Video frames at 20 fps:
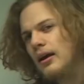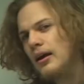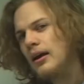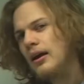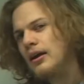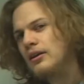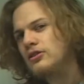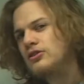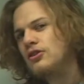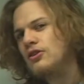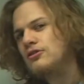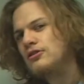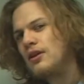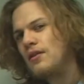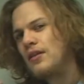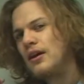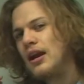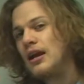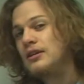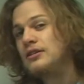It turns out
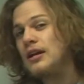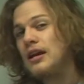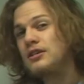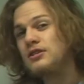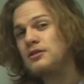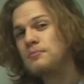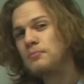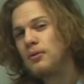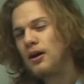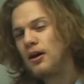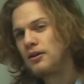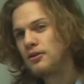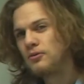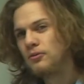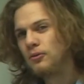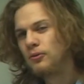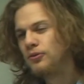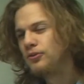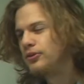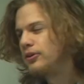that adjacent
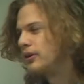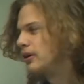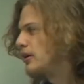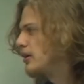particles